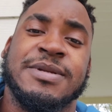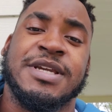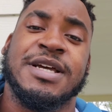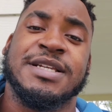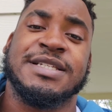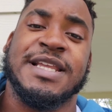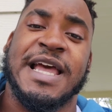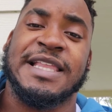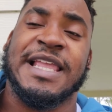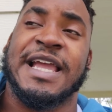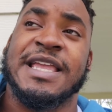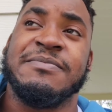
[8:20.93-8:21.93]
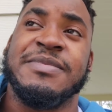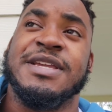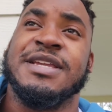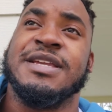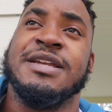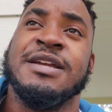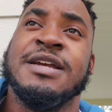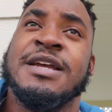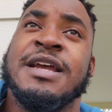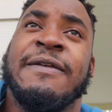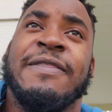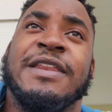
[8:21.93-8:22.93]
because that can be
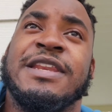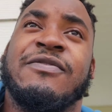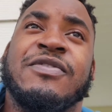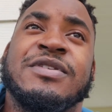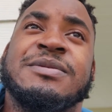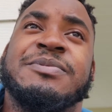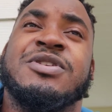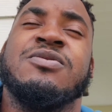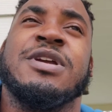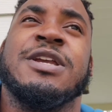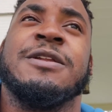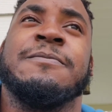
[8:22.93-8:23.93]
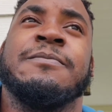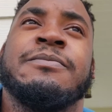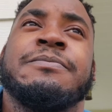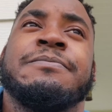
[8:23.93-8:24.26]
the difference between